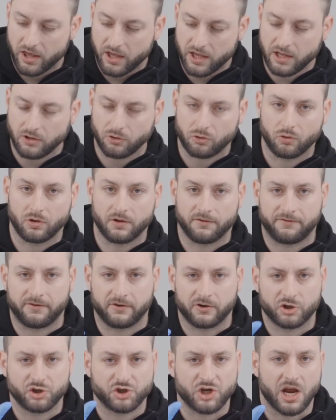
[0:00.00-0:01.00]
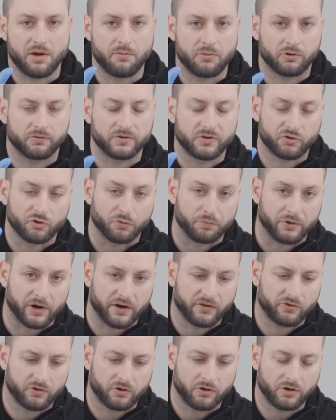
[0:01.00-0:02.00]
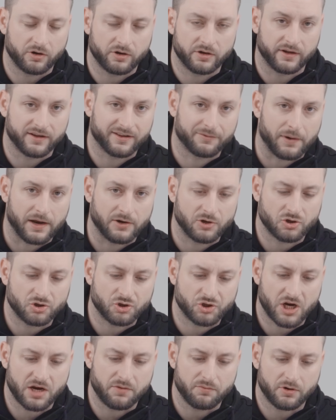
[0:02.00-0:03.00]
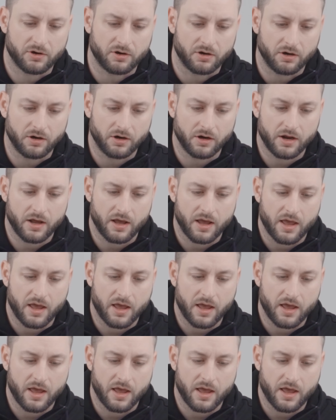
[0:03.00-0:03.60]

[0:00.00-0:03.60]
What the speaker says: into the first chamber of the suppressor, the expansion chamber,